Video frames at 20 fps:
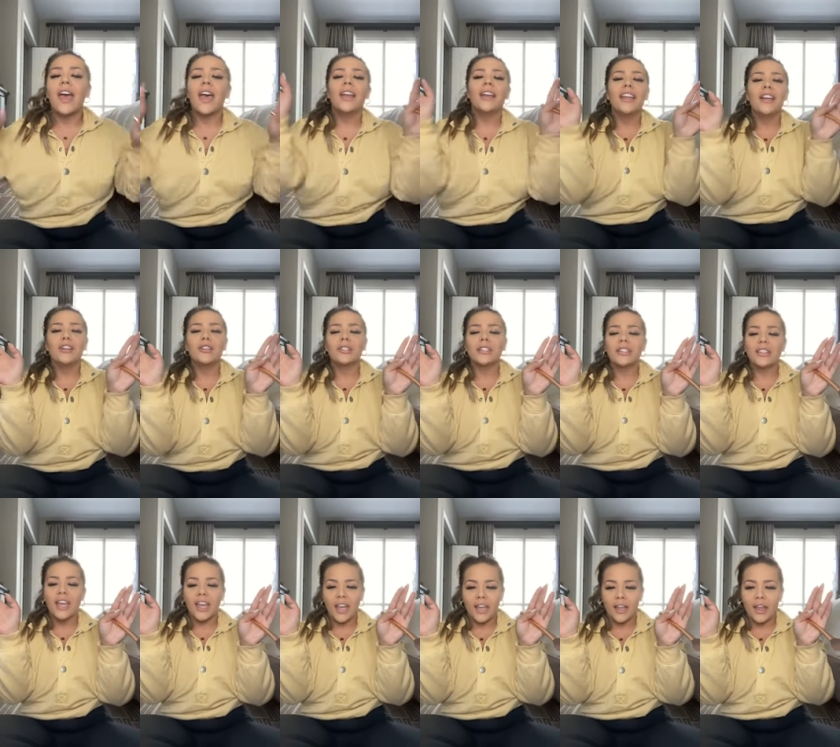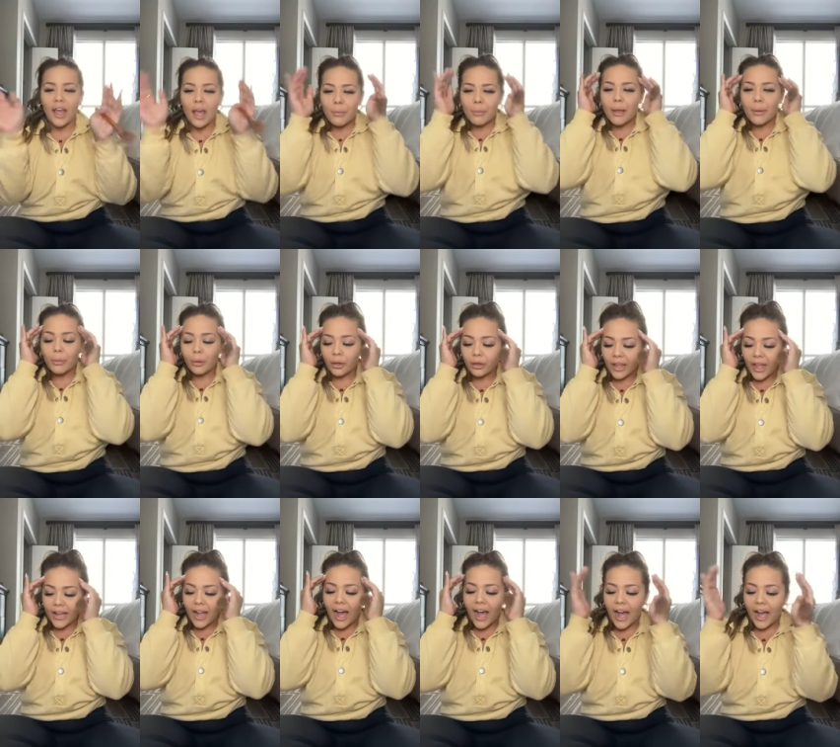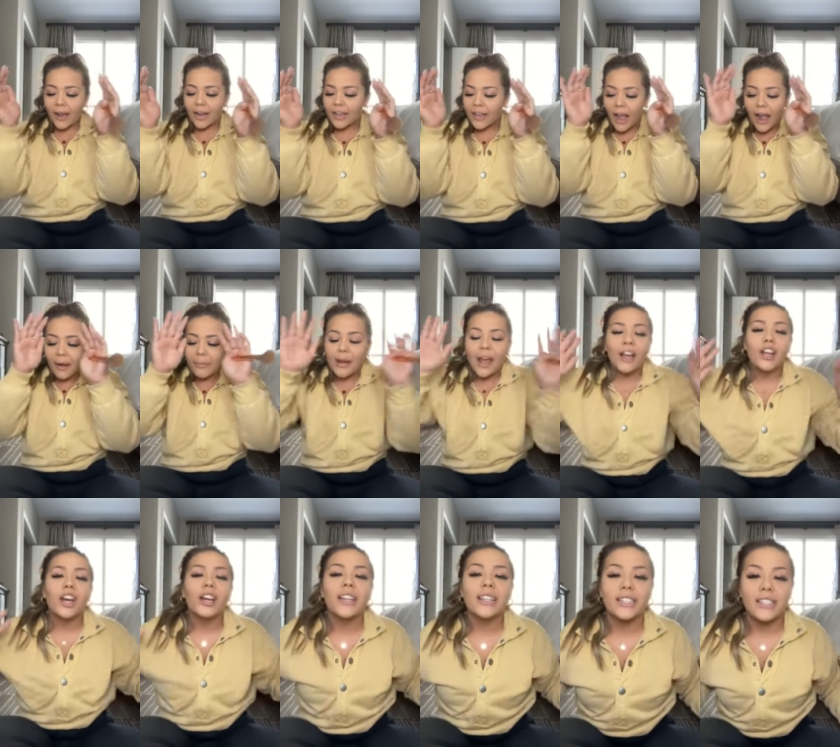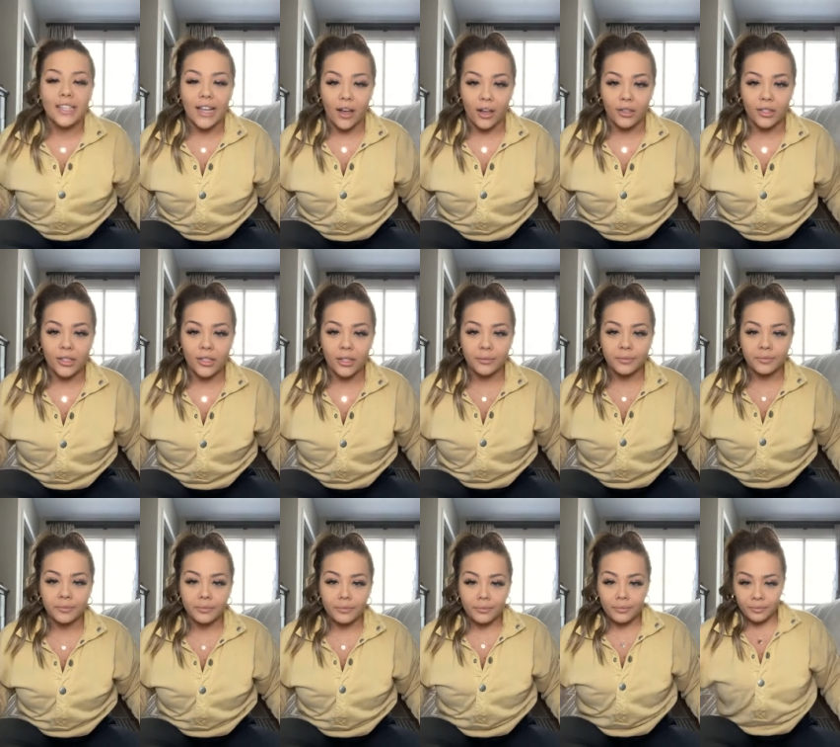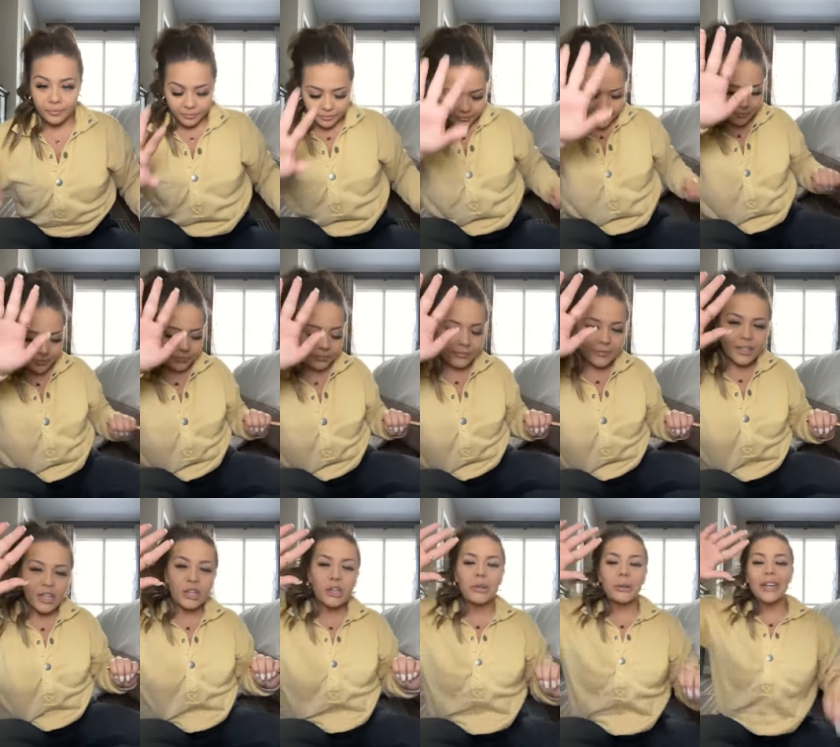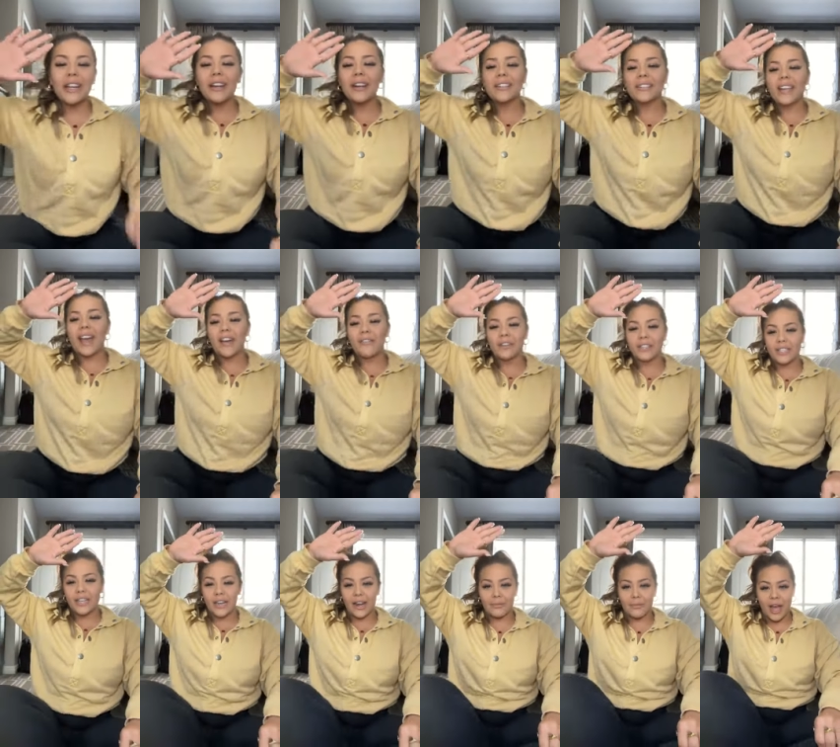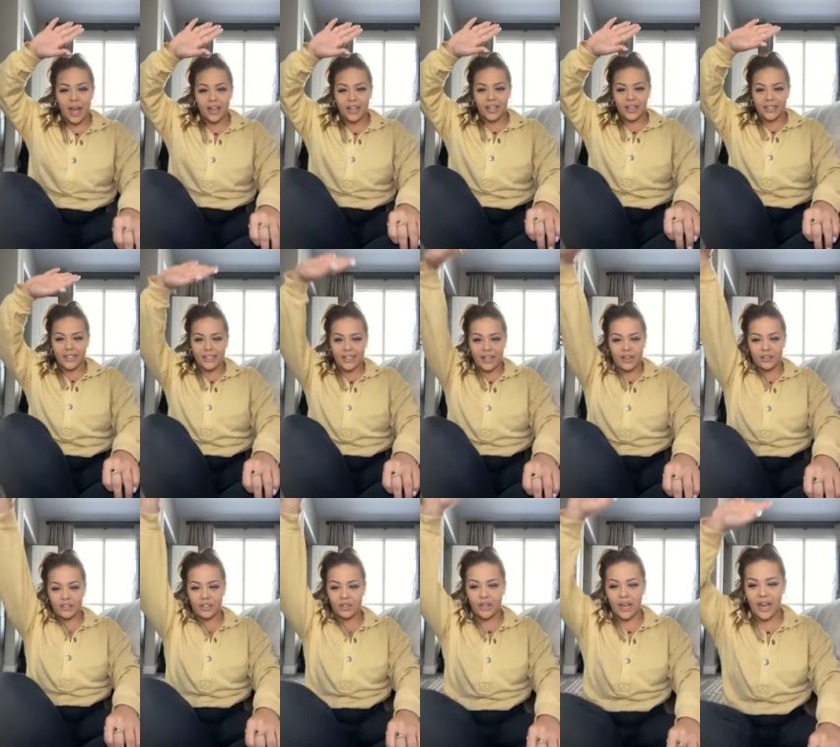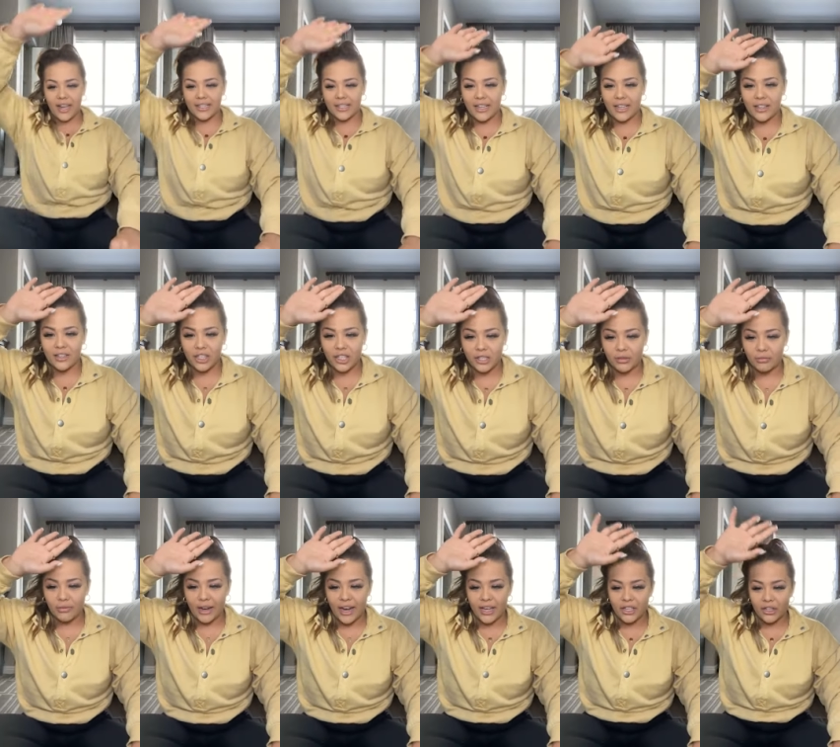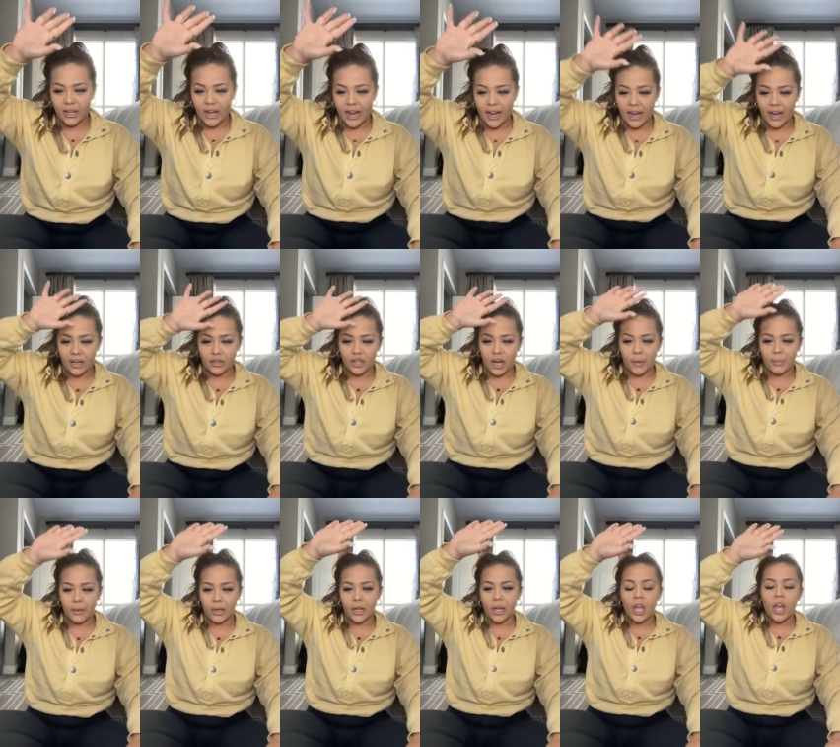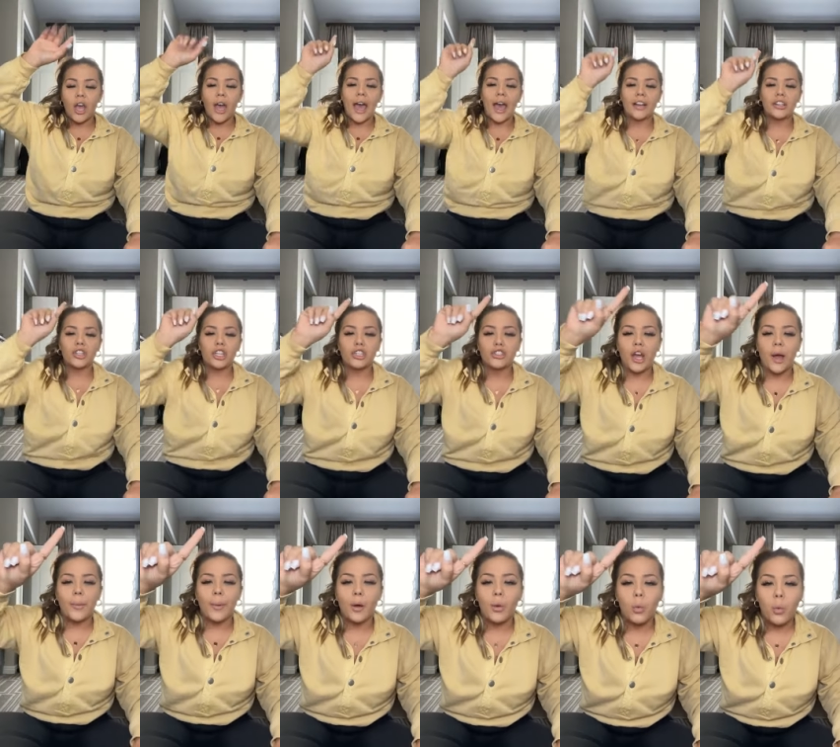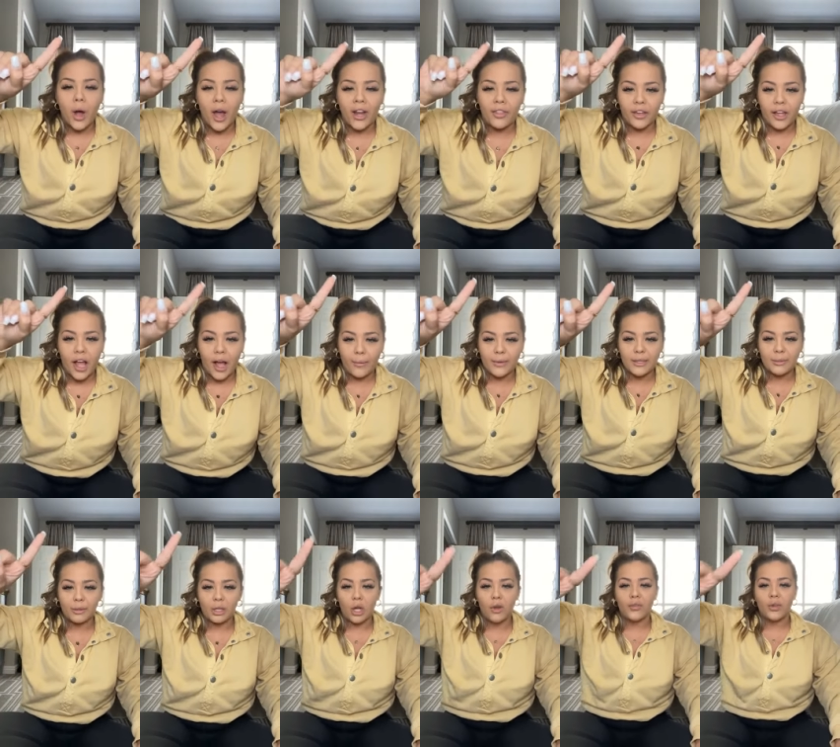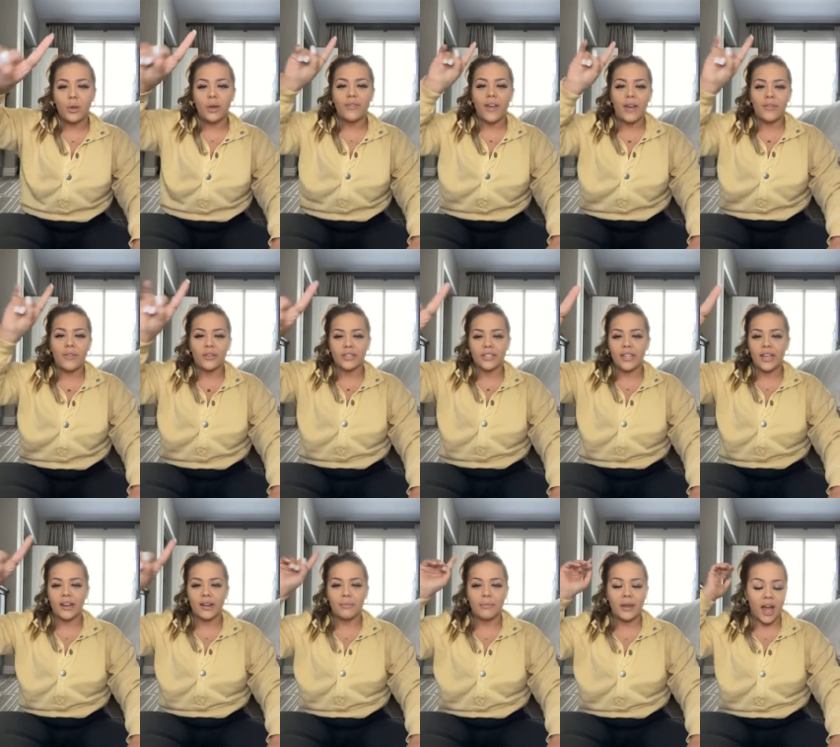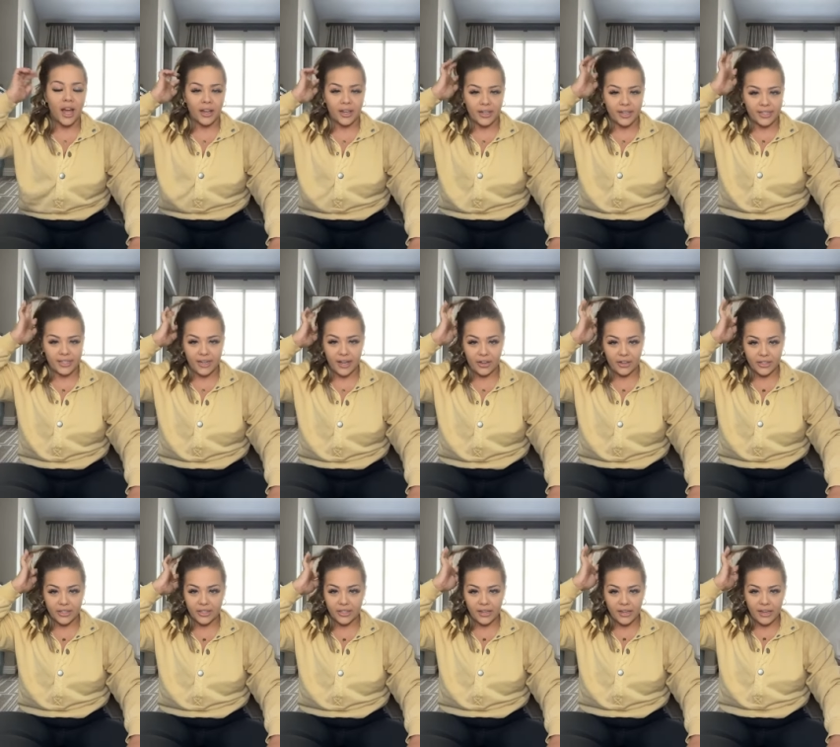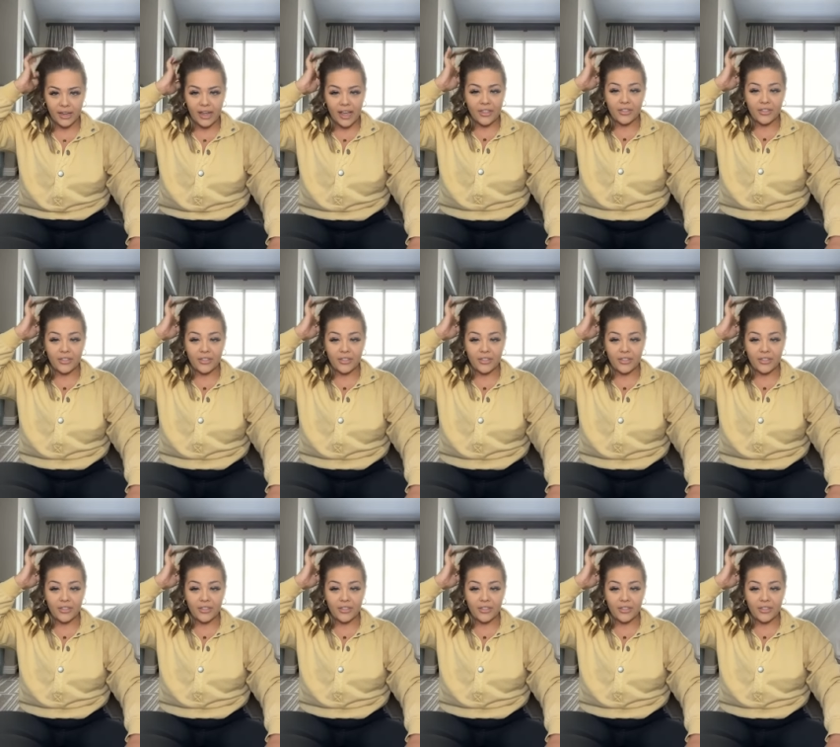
And here's the thing. People are like, I, I'm not good at sales. Who here has ever said I'm not good at sales? You guys can just raise your hand, drop a, actually drop a one in the comments below if you have ever said I'm not good at sales